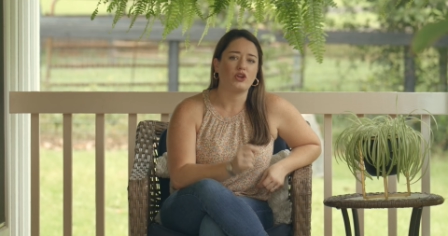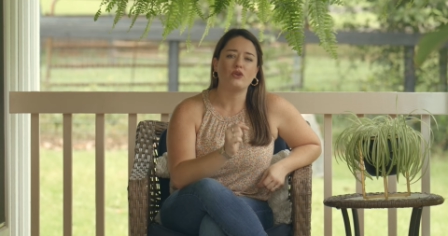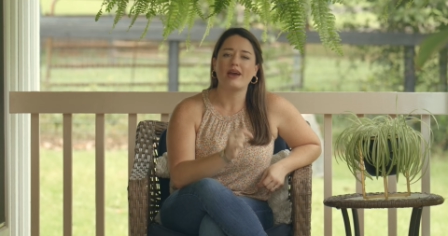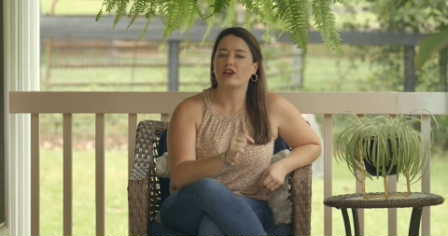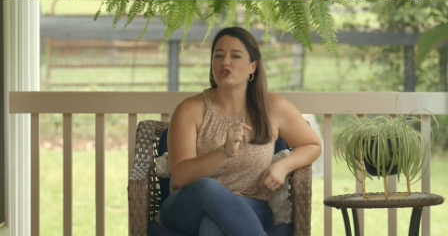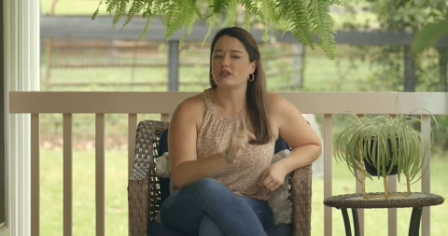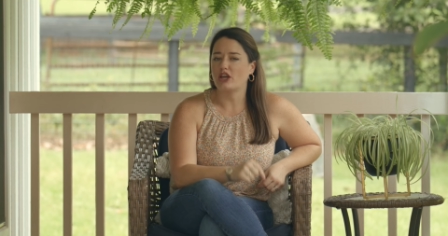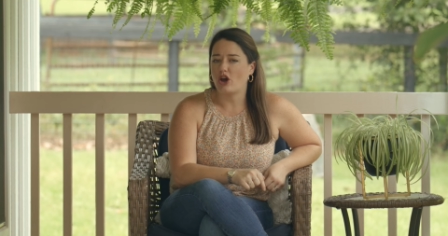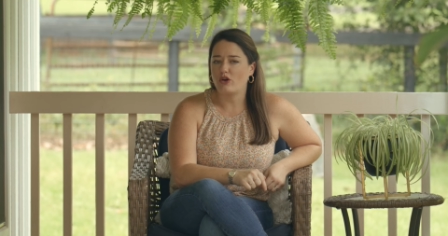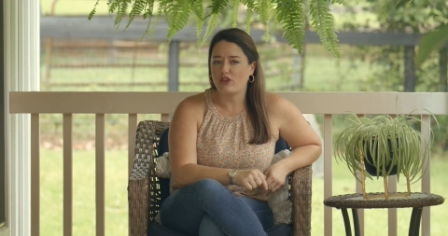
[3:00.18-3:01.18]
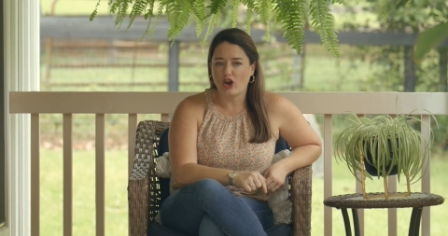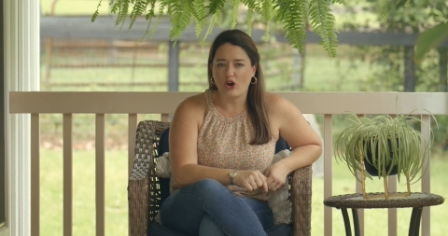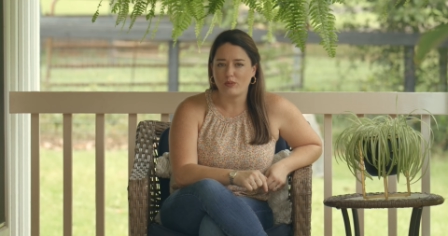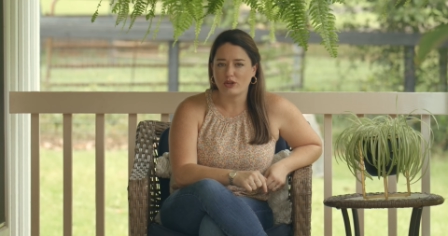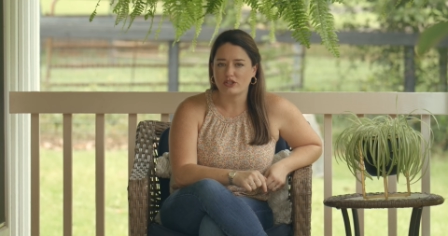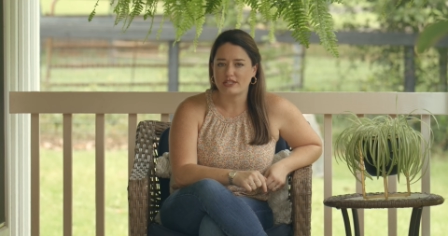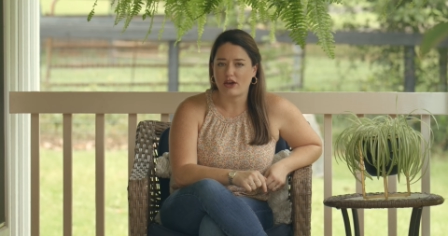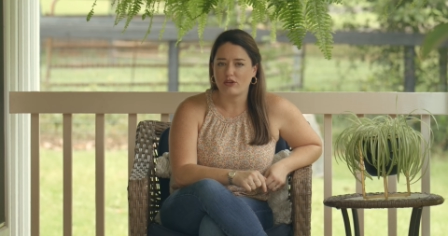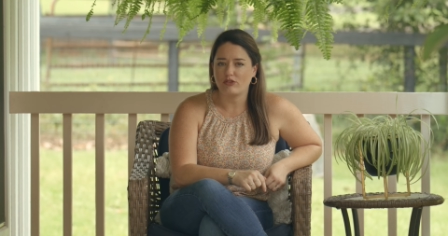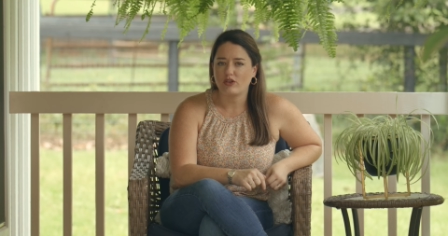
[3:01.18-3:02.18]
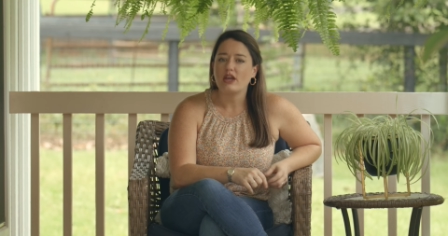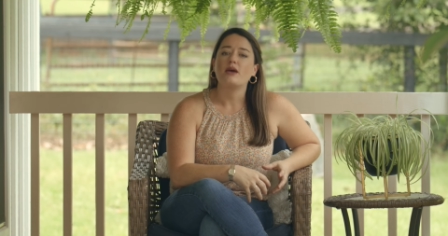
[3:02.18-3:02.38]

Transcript: where you actually own the home yourself,